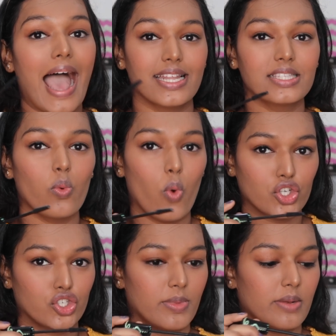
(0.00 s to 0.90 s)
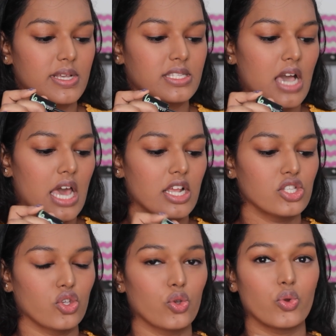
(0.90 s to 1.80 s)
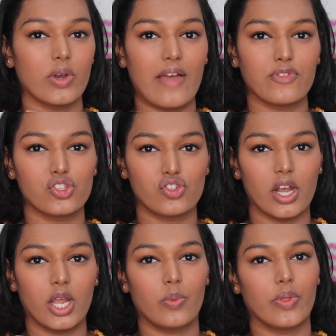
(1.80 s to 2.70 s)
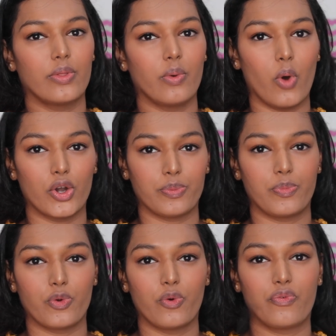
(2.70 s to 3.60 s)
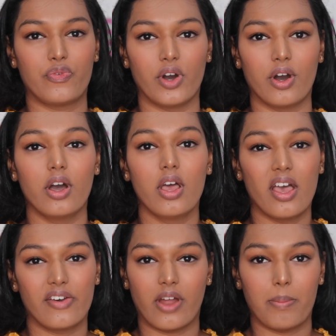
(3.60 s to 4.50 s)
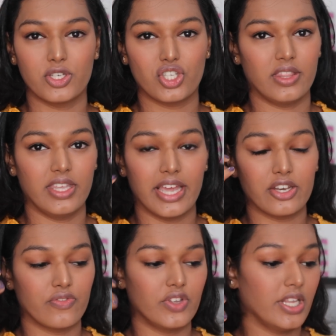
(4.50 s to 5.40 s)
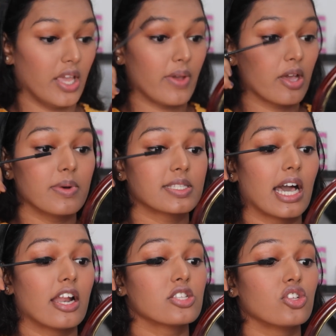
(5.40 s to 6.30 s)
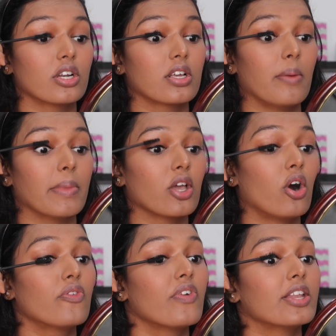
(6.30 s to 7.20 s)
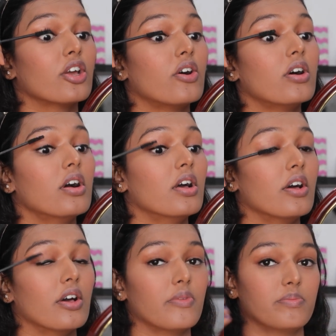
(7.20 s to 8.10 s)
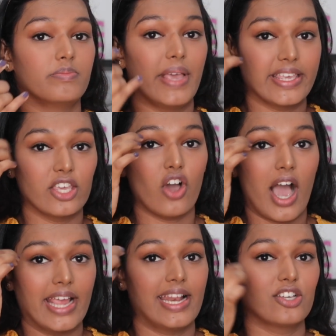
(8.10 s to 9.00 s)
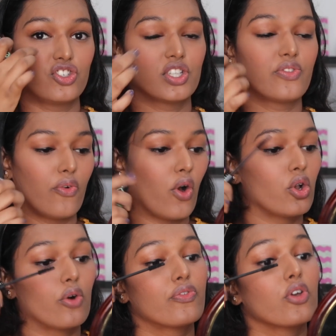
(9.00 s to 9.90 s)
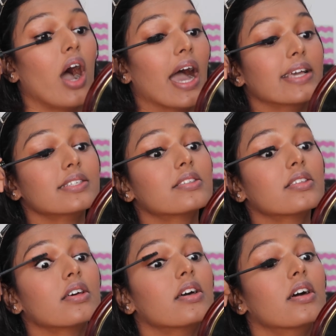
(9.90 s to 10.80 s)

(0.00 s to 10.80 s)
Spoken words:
And it's a washable mascara, so you don't have to struggle with the waterproof rubbish at the end of the day where your mascara is not coming off and you're making your eyelashes fall off your eyes